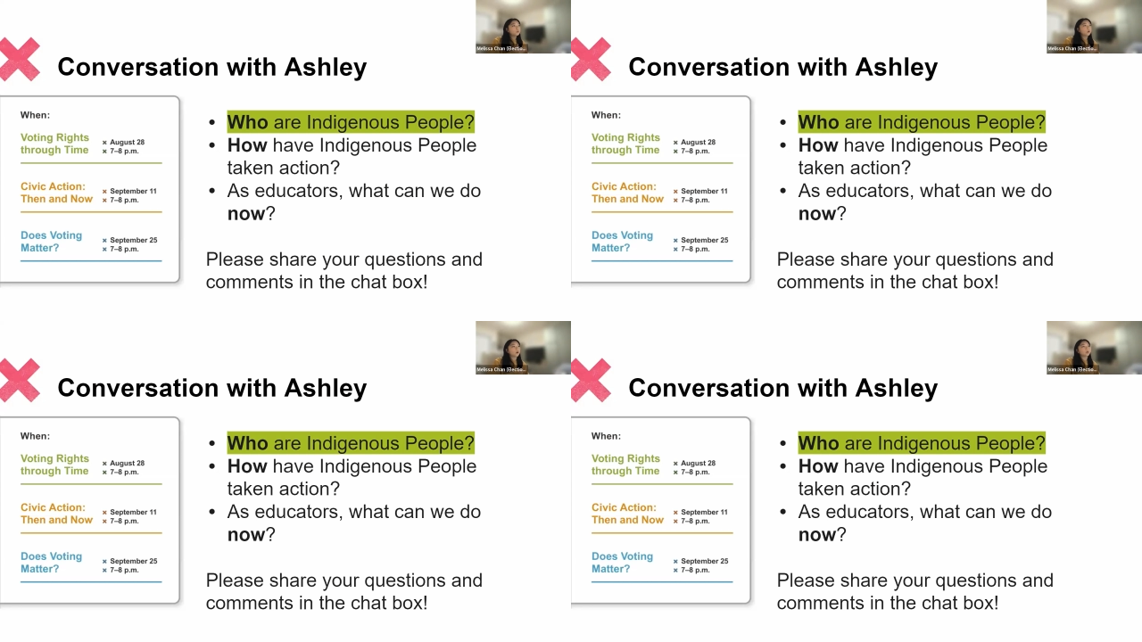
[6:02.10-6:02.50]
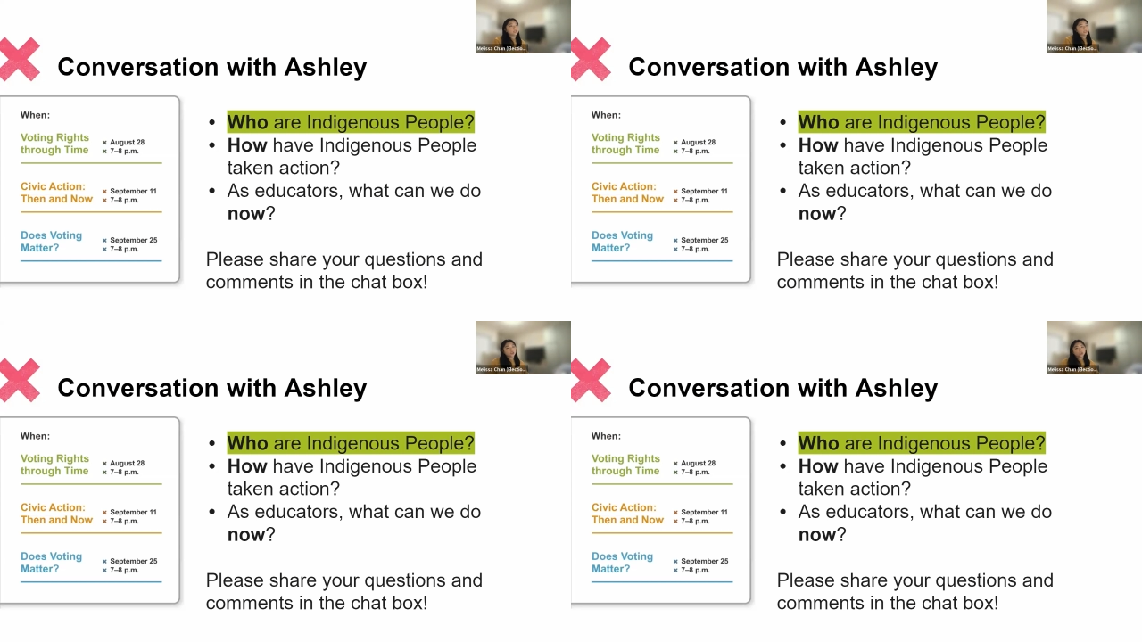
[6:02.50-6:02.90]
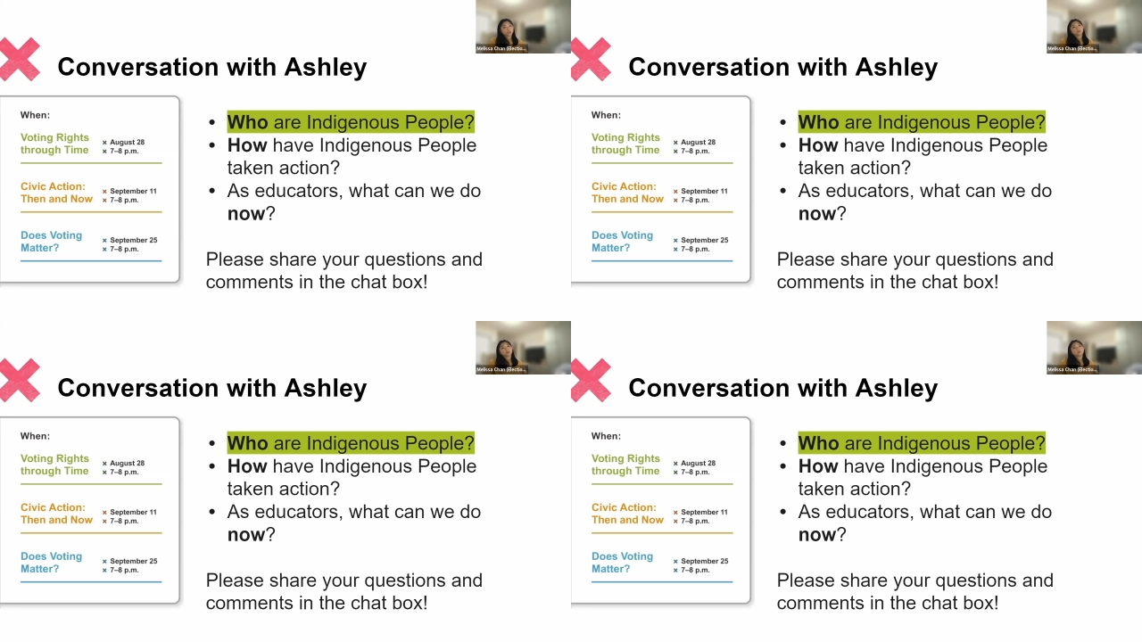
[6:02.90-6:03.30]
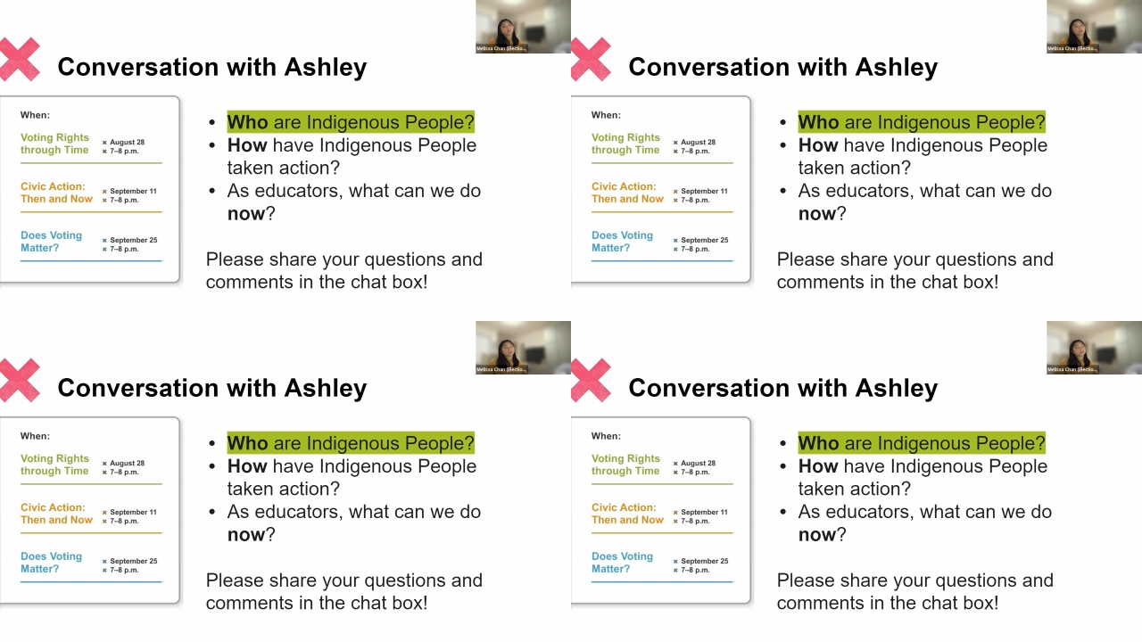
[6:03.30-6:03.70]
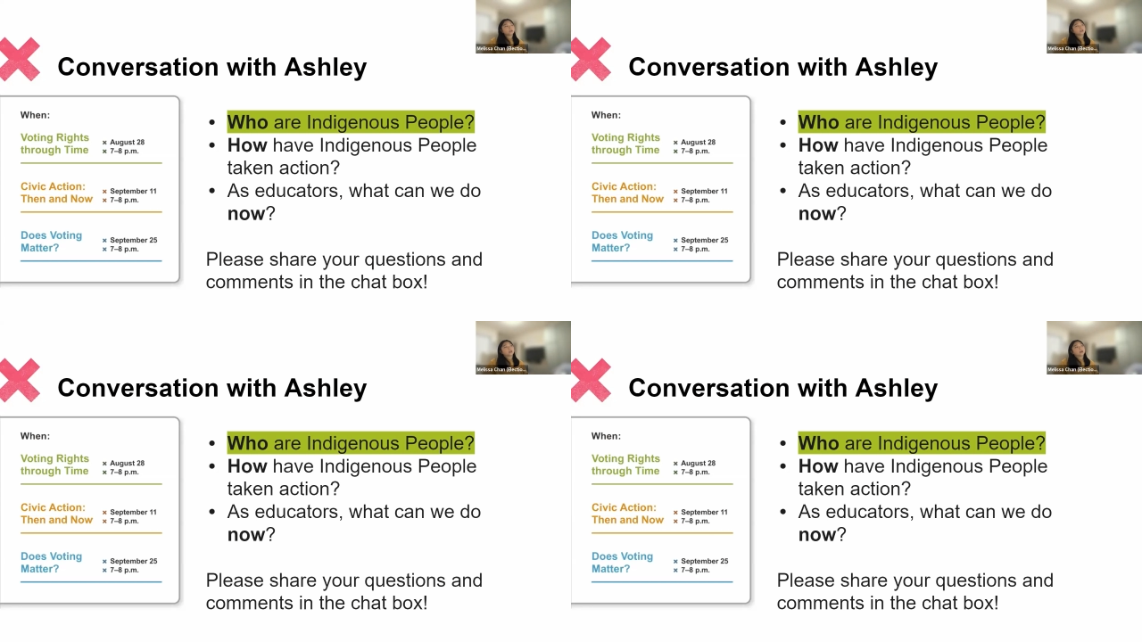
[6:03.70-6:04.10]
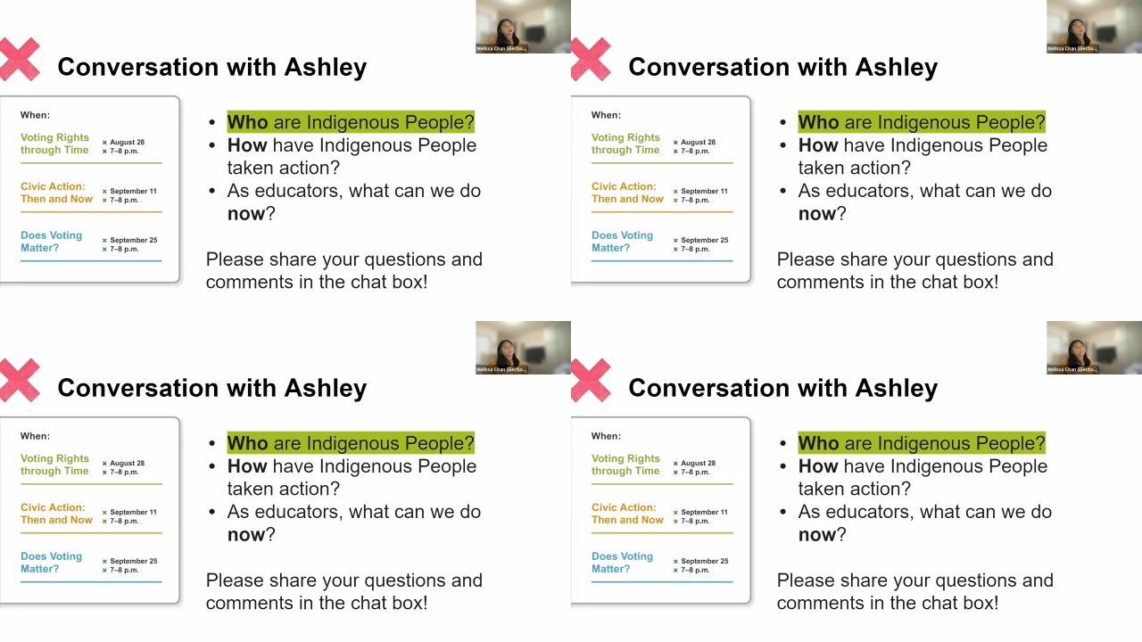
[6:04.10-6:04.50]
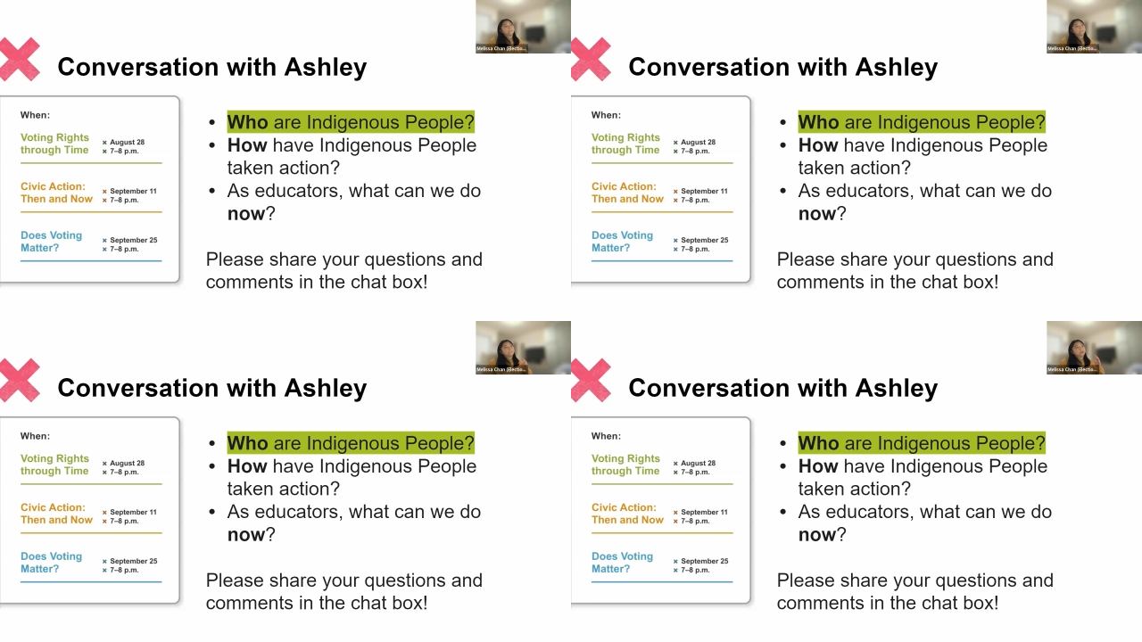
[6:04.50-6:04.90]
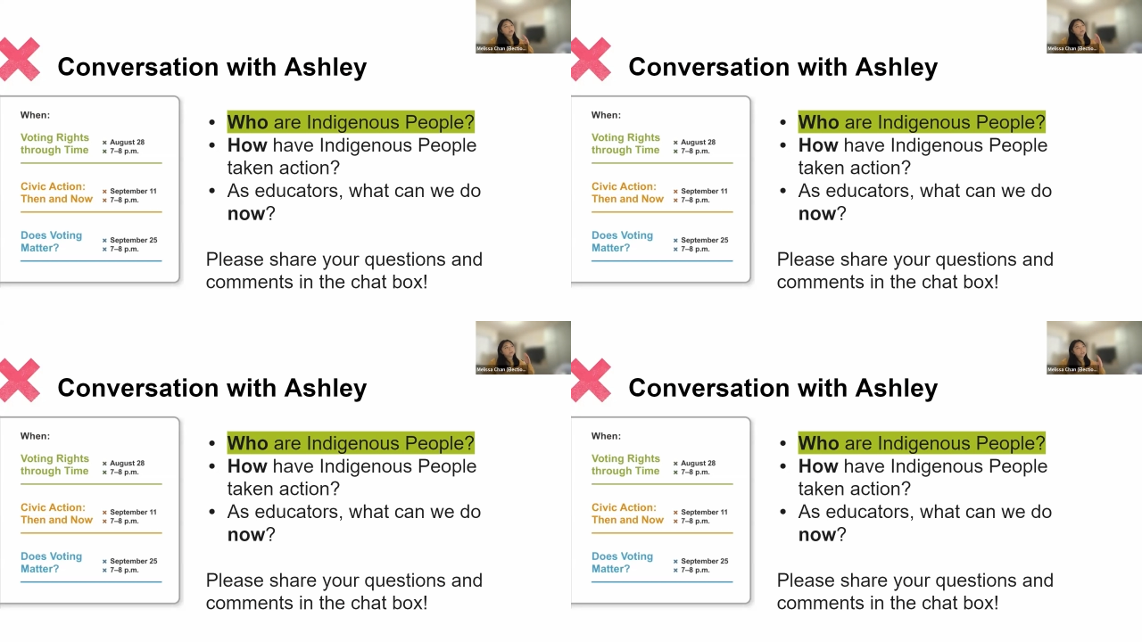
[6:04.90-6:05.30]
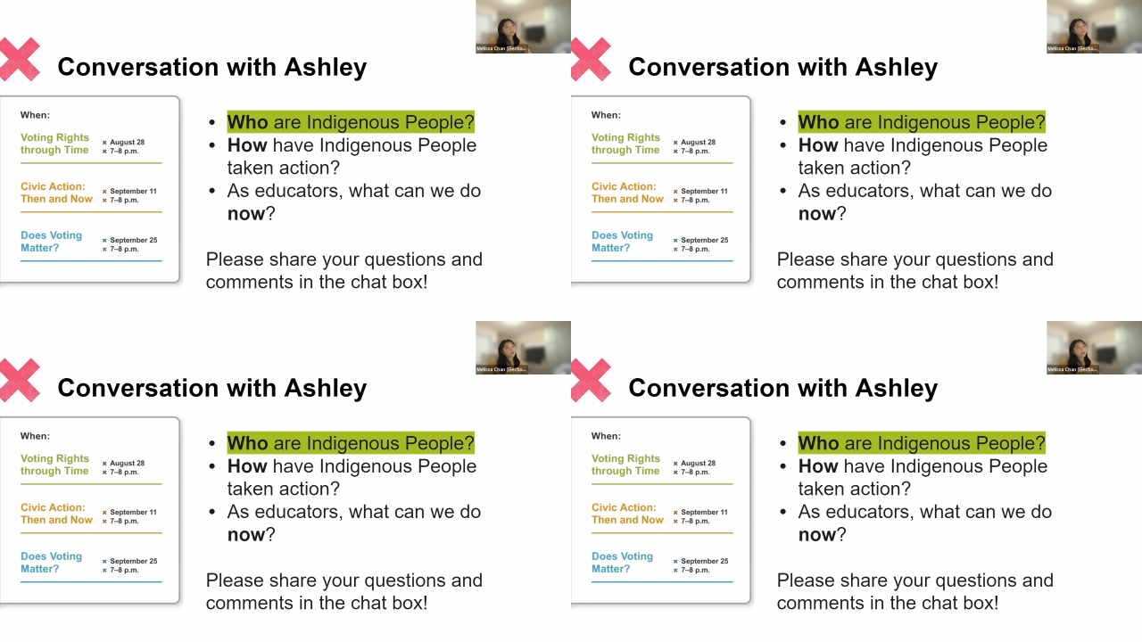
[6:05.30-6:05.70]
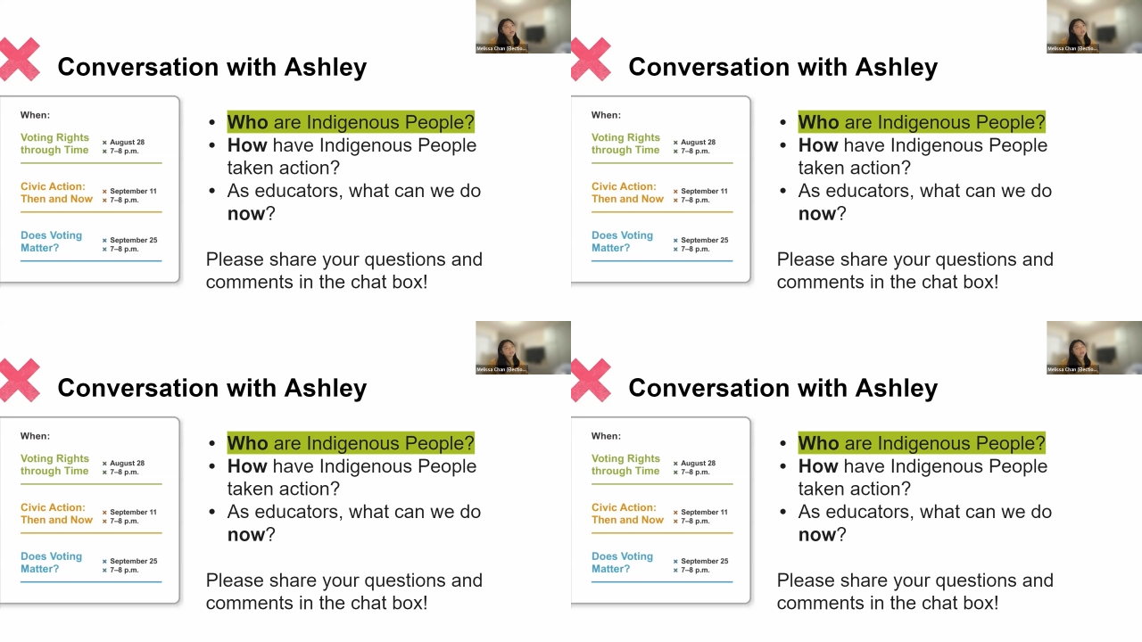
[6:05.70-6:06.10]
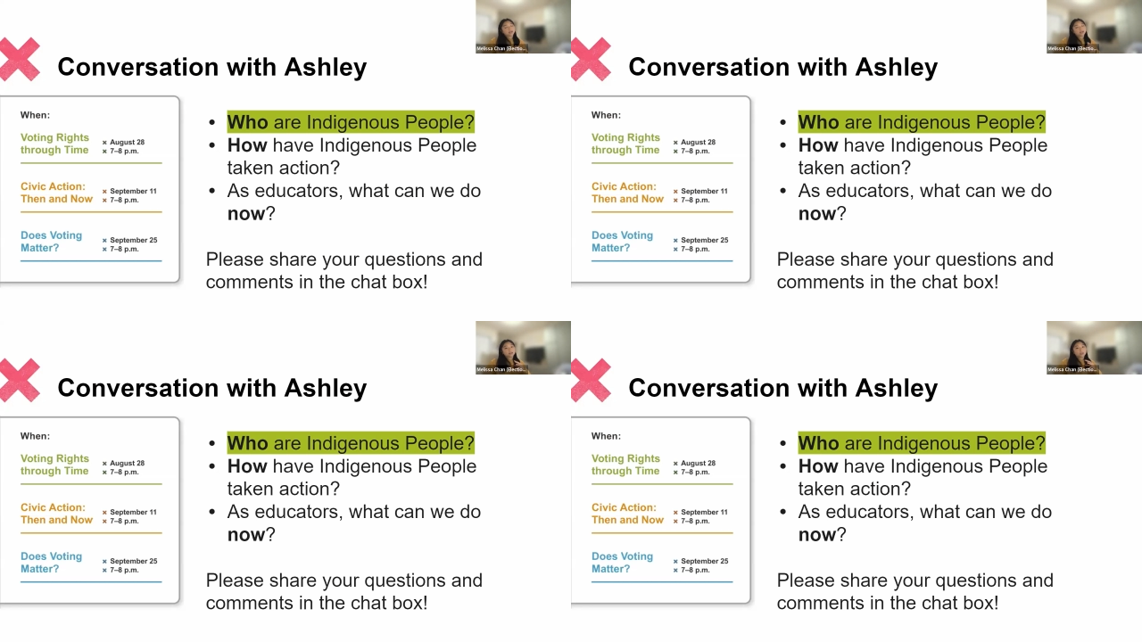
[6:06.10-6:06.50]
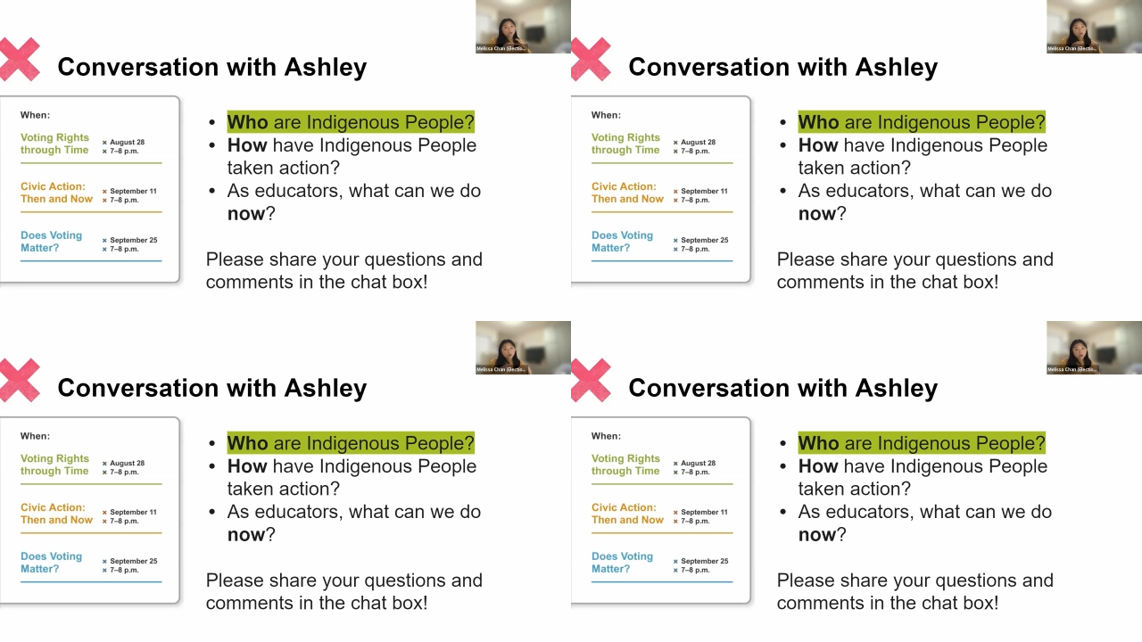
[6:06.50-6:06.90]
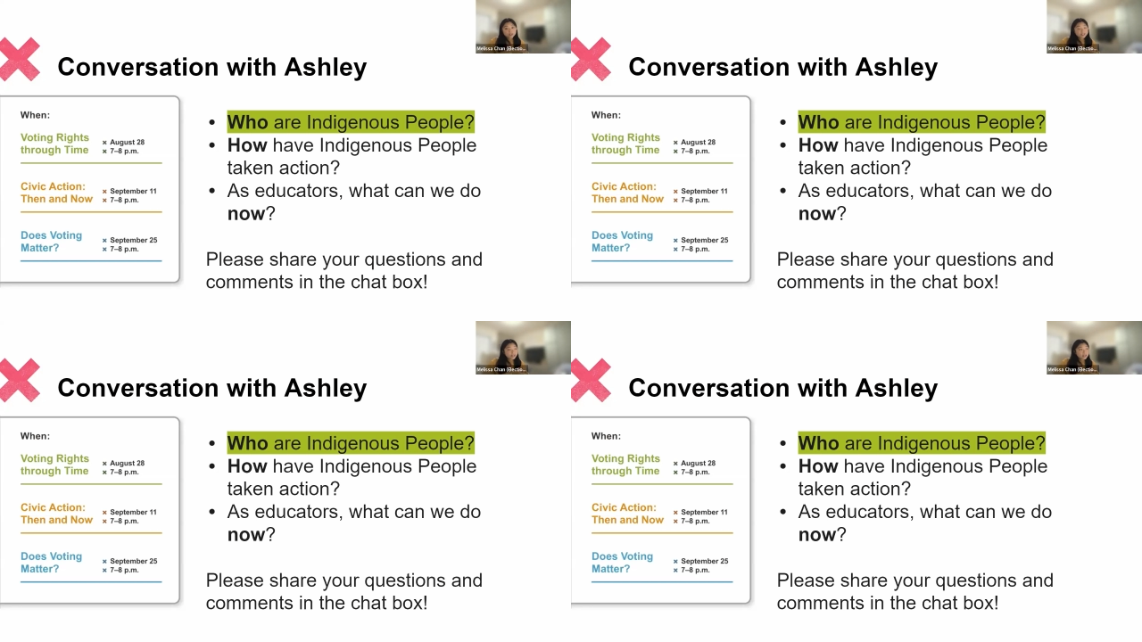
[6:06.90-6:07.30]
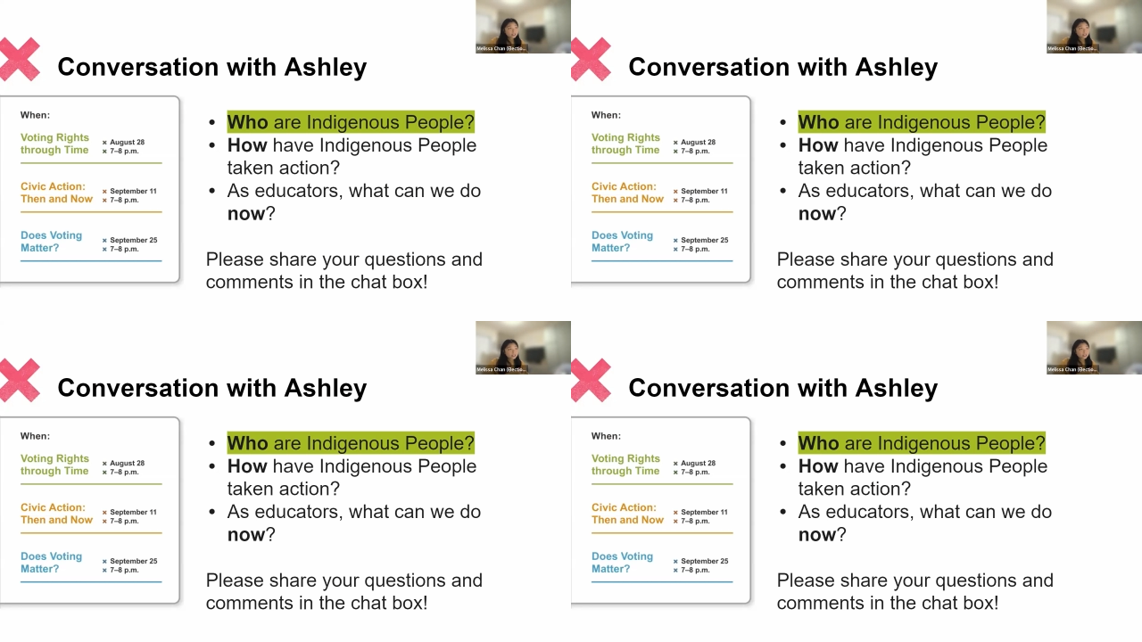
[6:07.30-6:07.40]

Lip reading: No face is visible, so there are no lips to read.